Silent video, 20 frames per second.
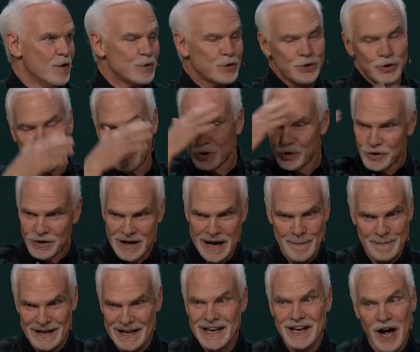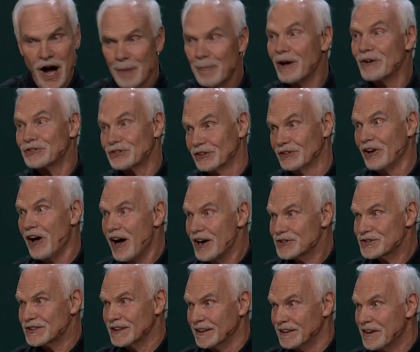Whew. I mean, he almost
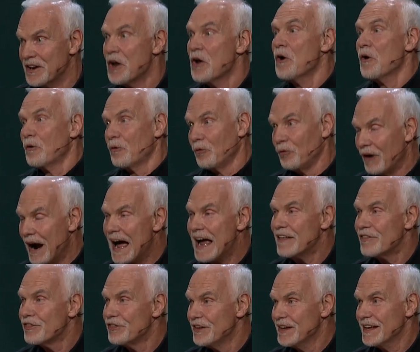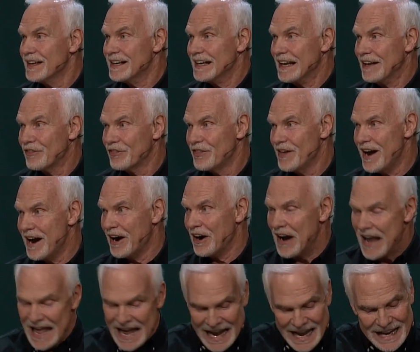lost it right then and
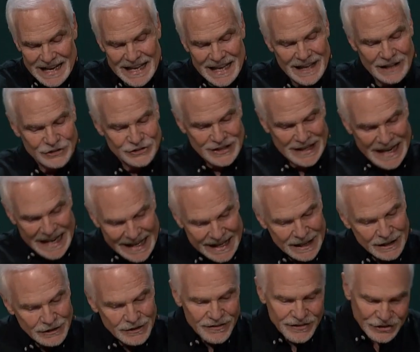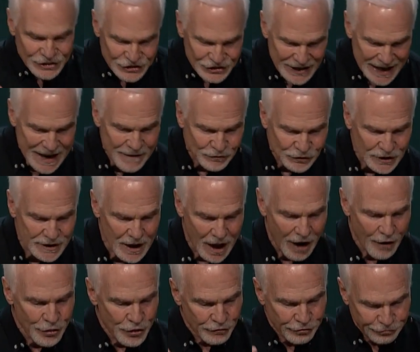there. He gets in the safety
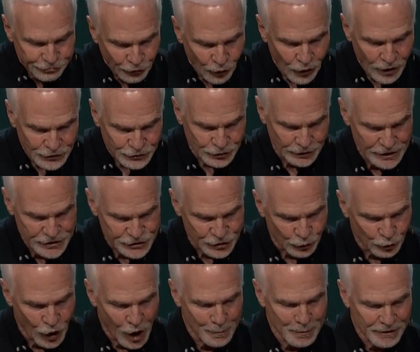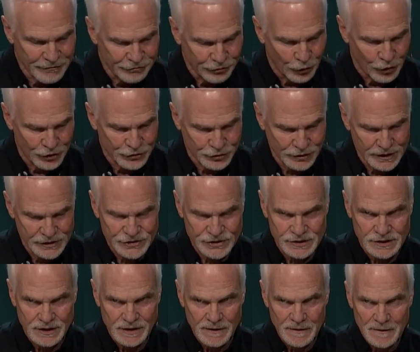of the fortress, the Roman
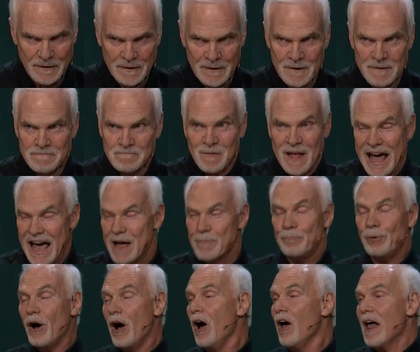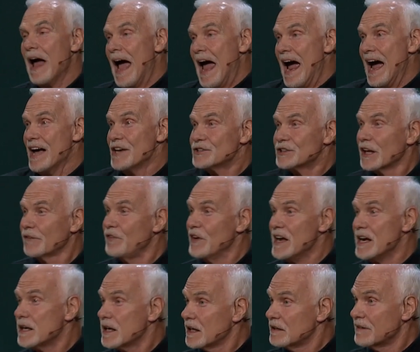fortress. And Paul asks if
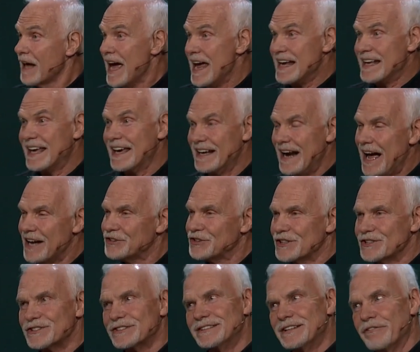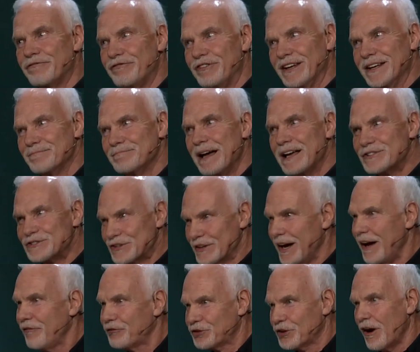he can, hey, can I just defend
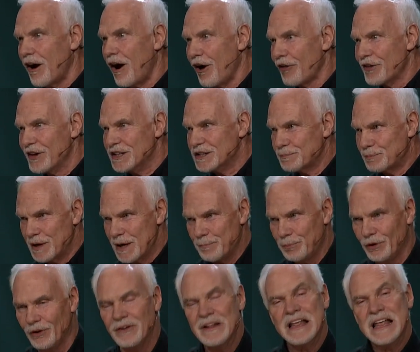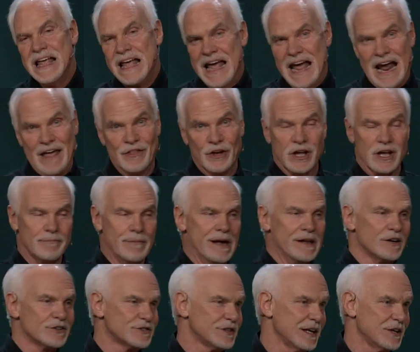myself to all these people? And the
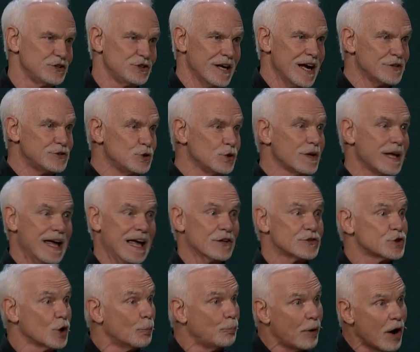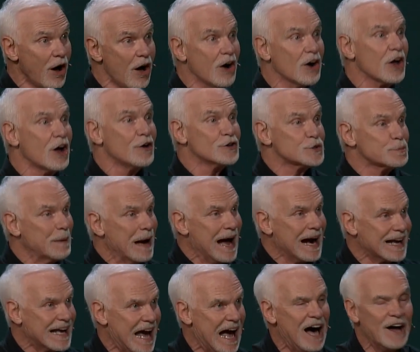commander says, yes, you can. So Paul goes
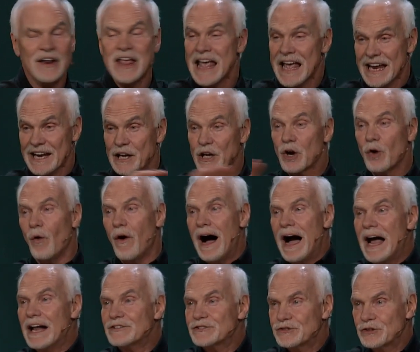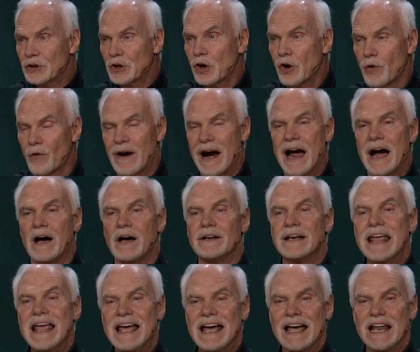back out, he quiets the
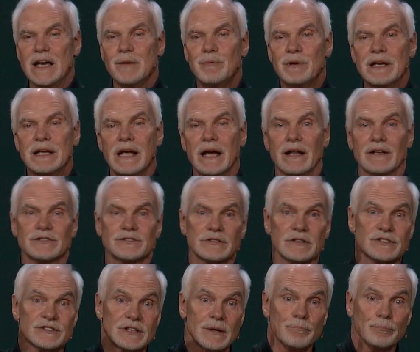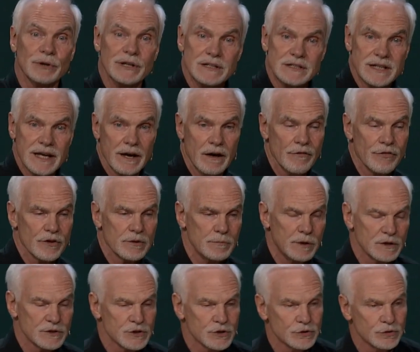crowd, and he begins to simply tell them
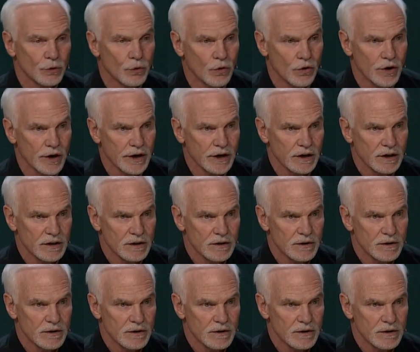his story.